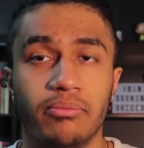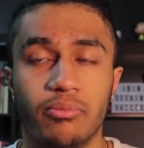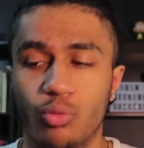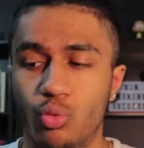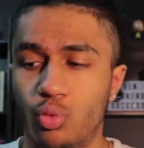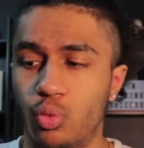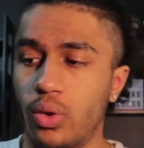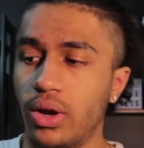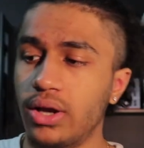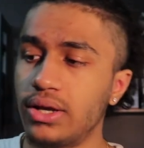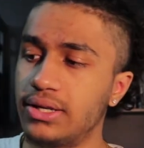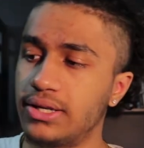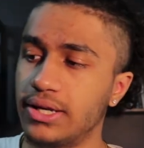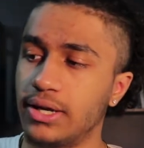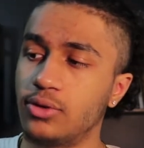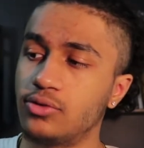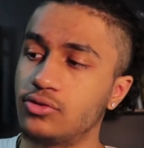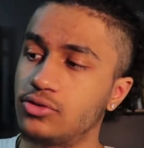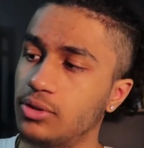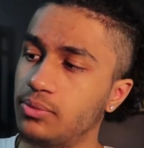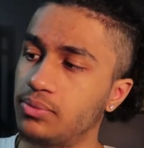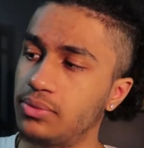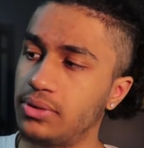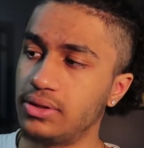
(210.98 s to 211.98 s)
Write
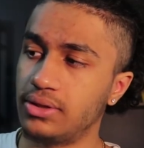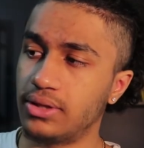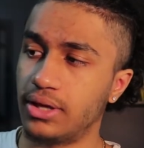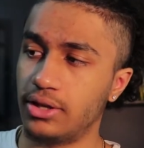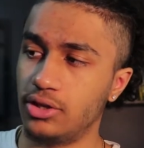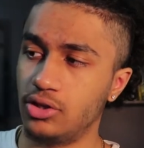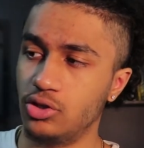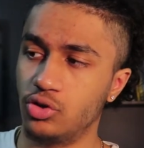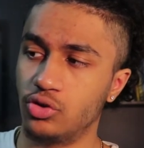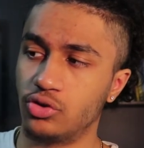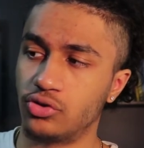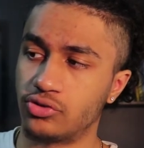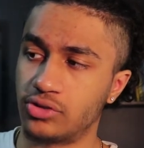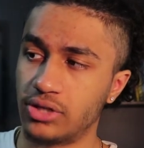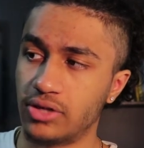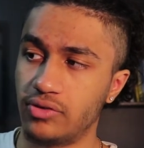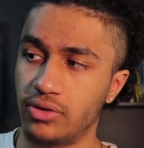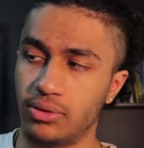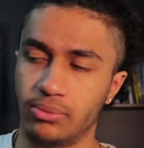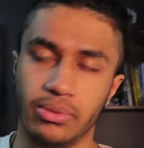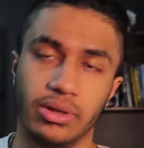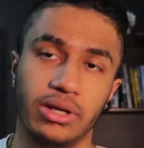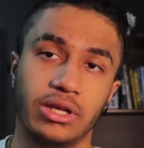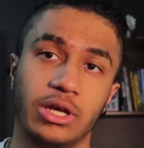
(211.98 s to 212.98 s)
down something that you're
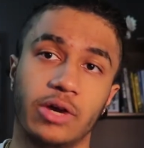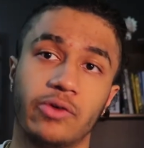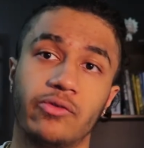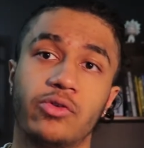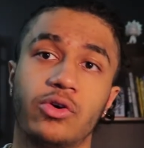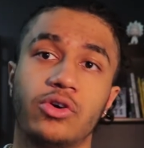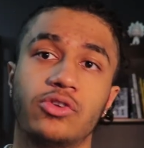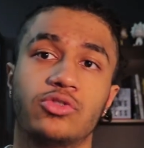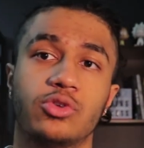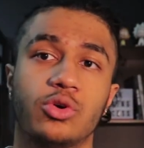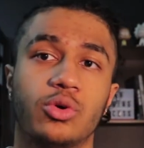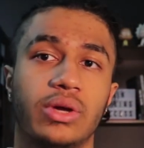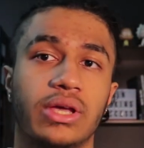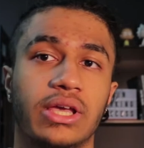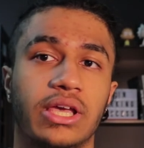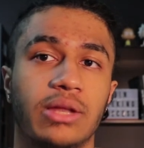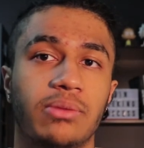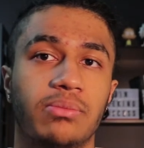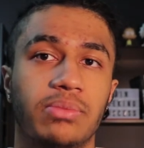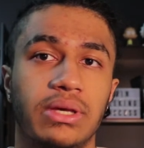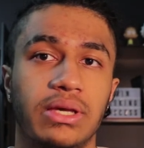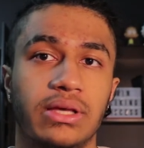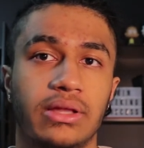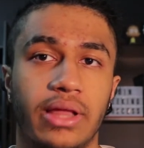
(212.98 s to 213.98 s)
saving money up for. So it
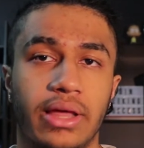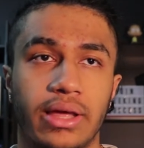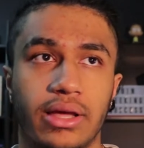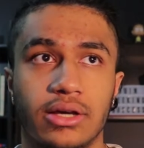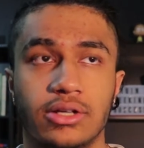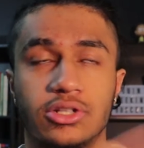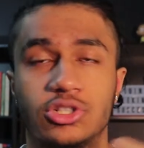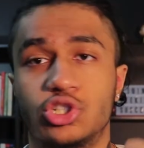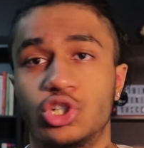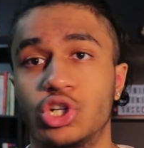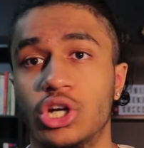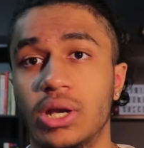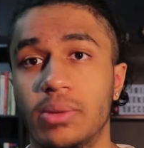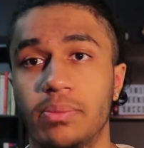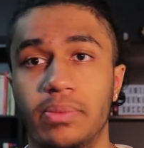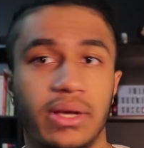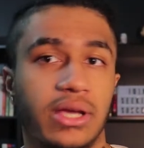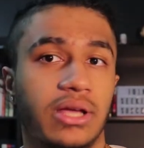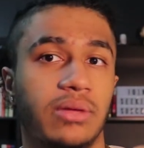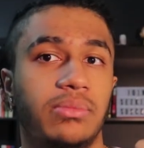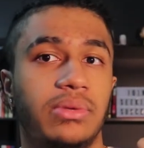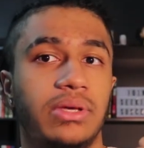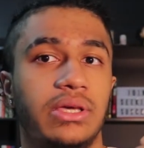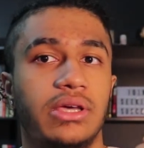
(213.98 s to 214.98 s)
could be like a trip,
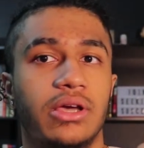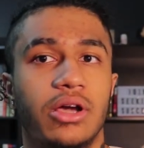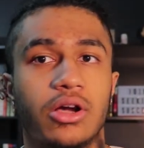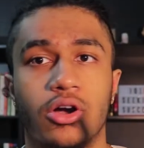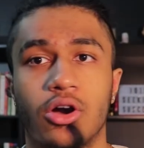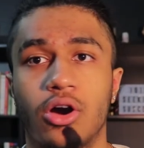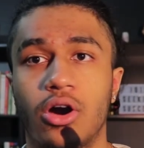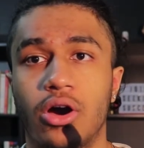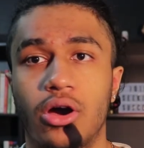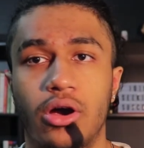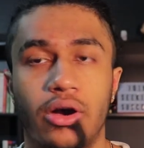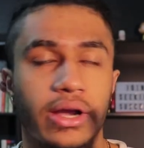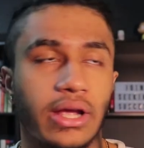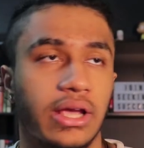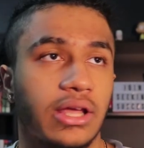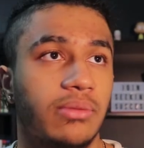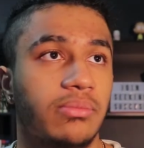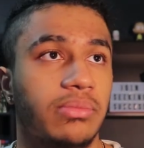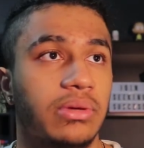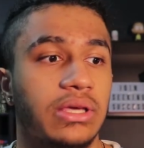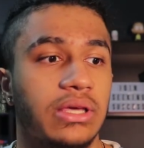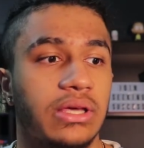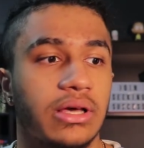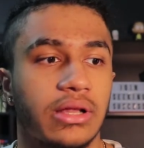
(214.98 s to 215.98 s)
it could be a car, it
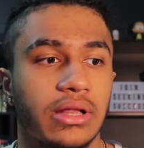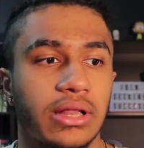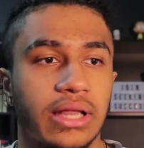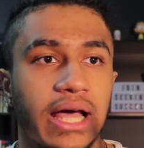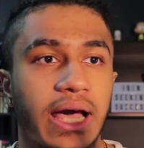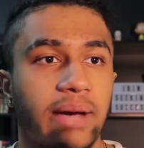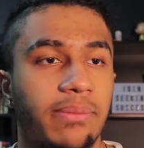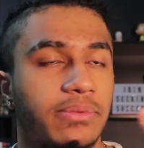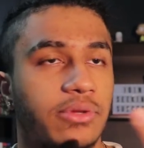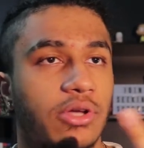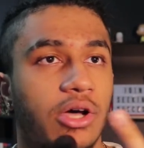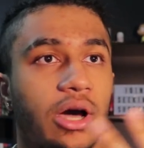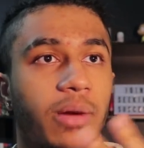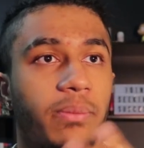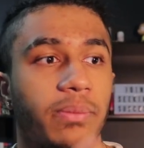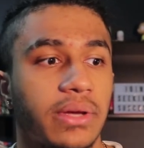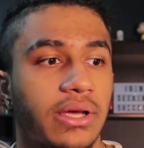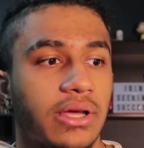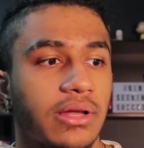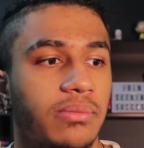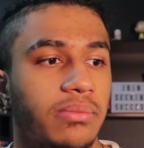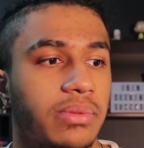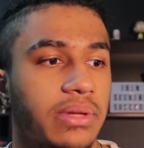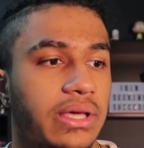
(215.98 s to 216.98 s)
could be a laptop,
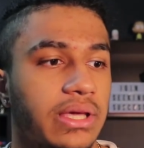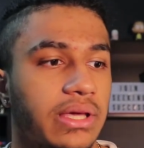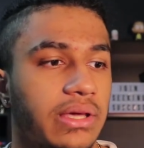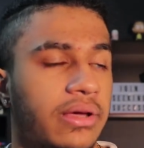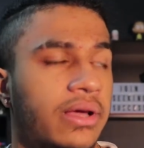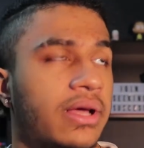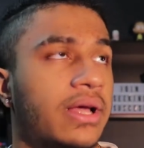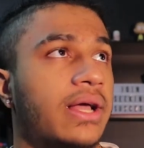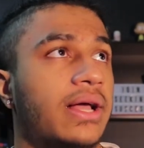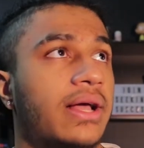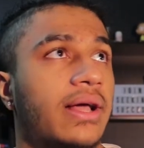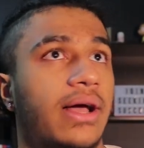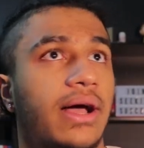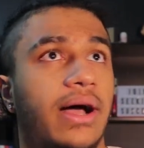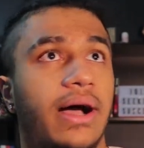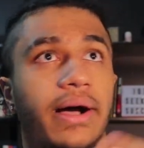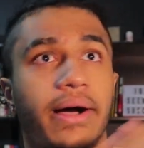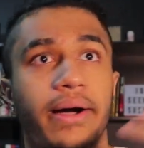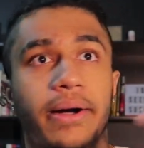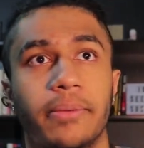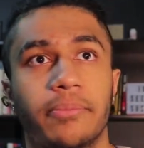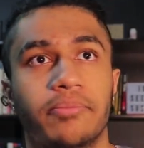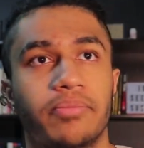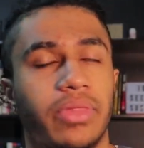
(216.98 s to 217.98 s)
it could be
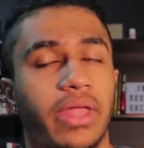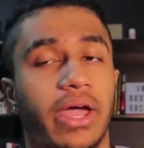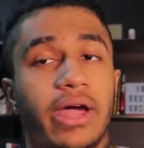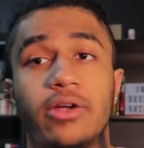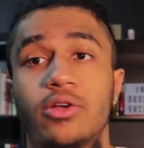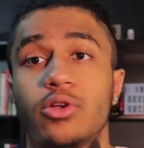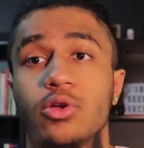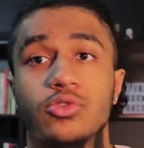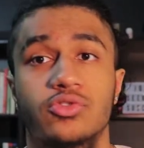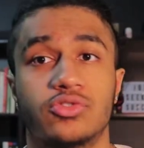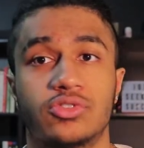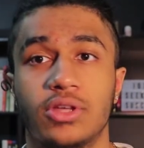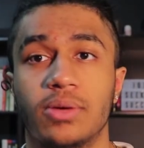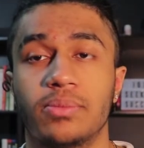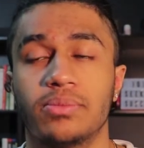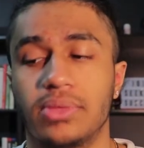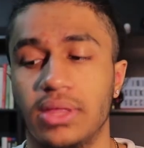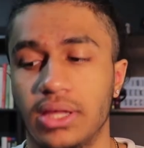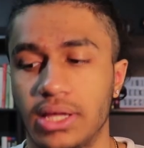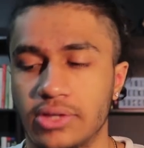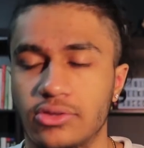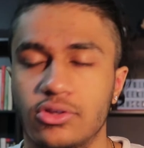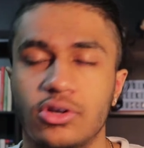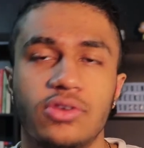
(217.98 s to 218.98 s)
um, I don't know
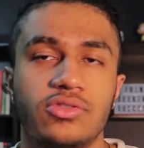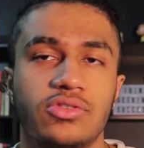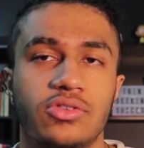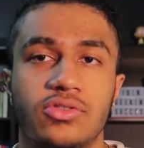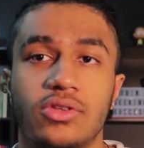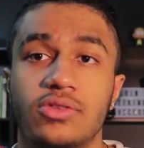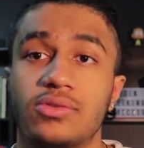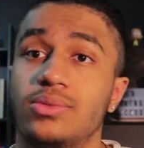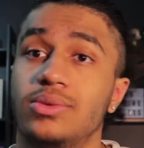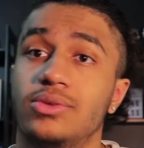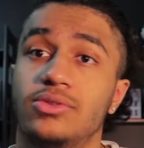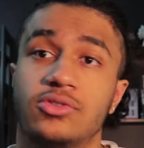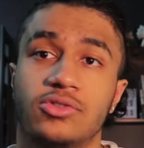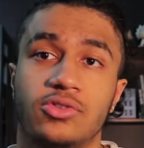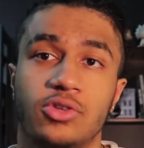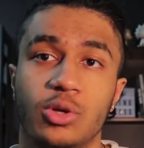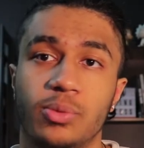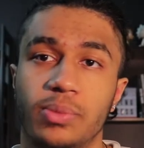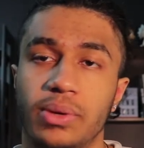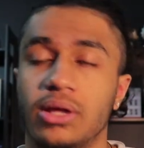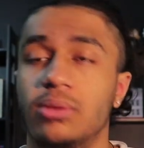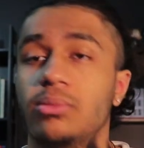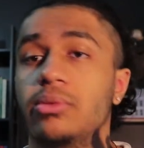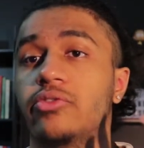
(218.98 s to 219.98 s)
something. As long as it's something
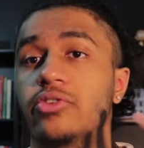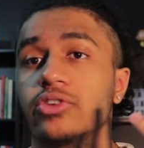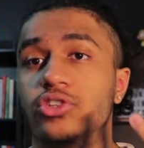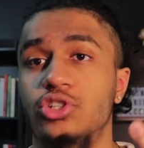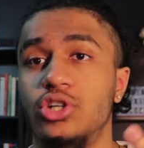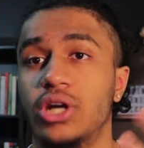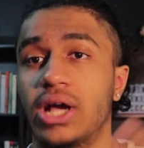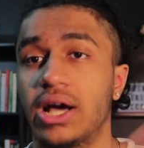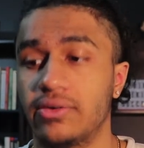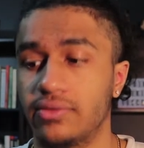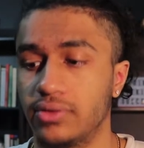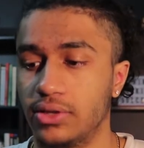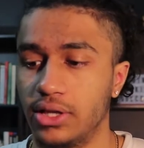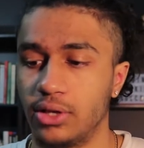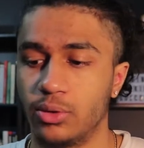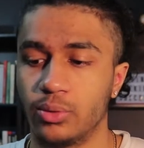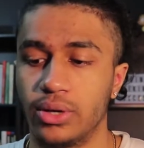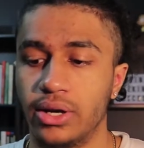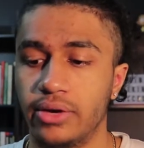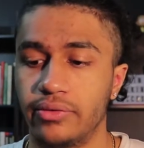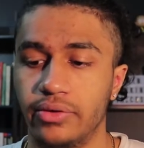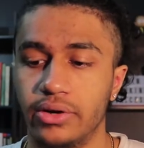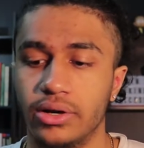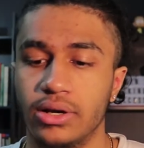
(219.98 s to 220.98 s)
stupid, it can be for traveling,
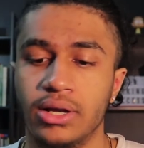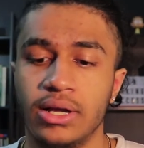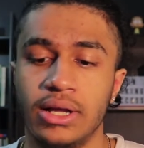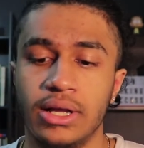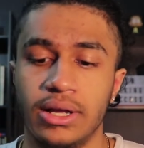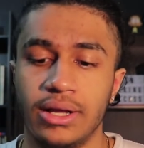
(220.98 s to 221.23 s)
whatever